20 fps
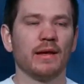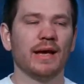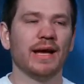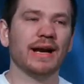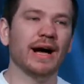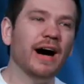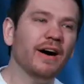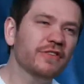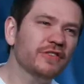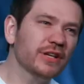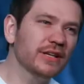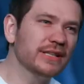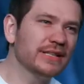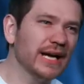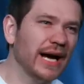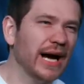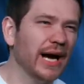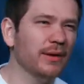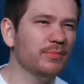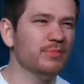And
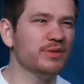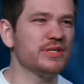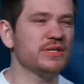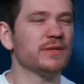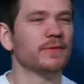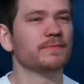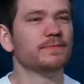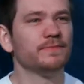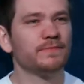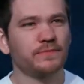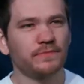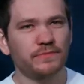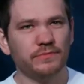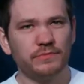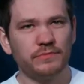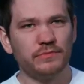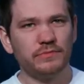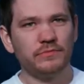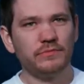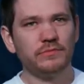we
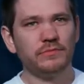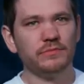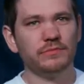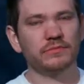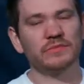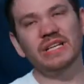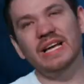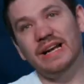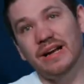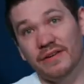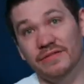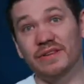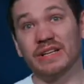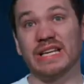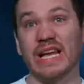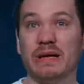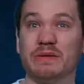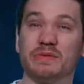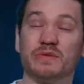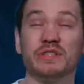
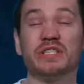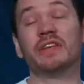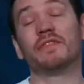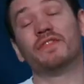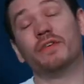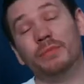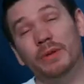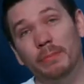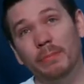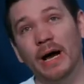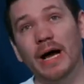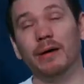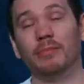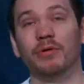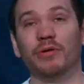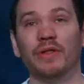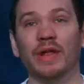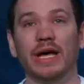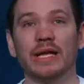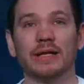see from the
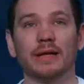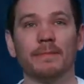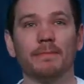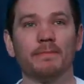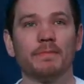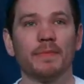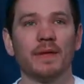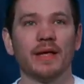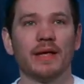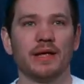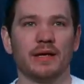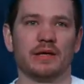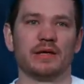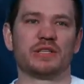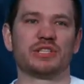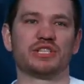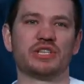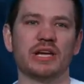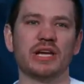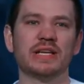Bible that
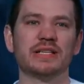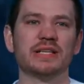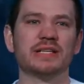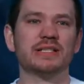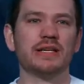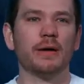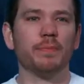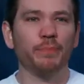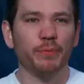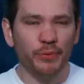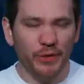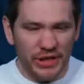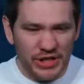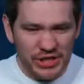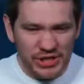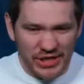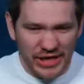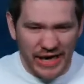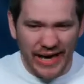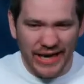Jesus
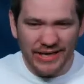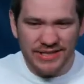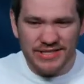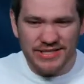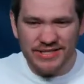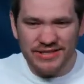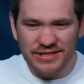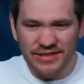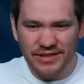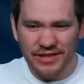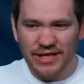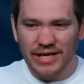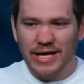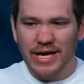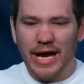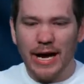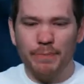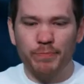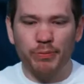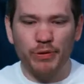appreciated
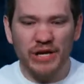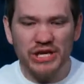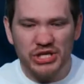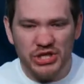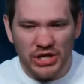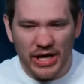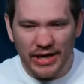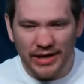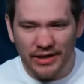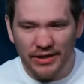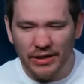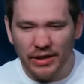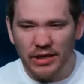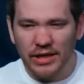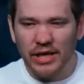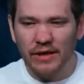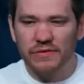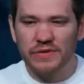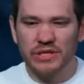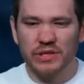the
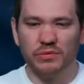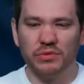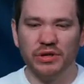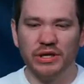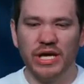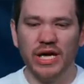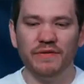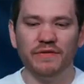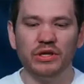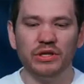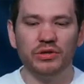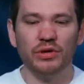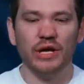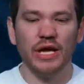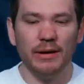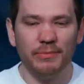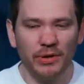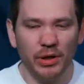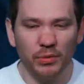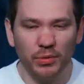gifts that were given to
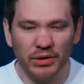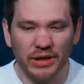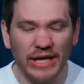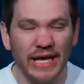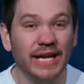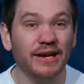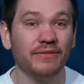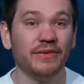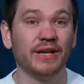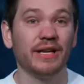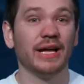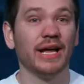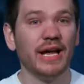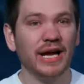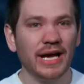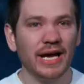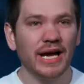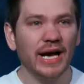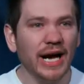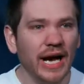Him, that were given
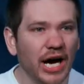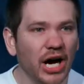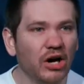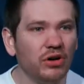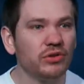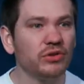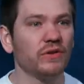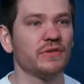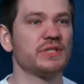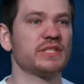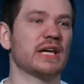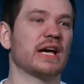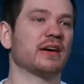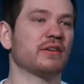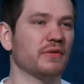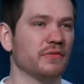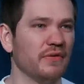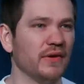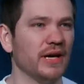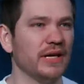out of
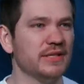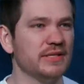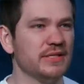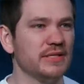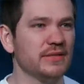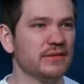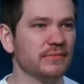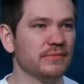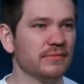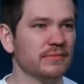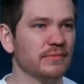sacrifice.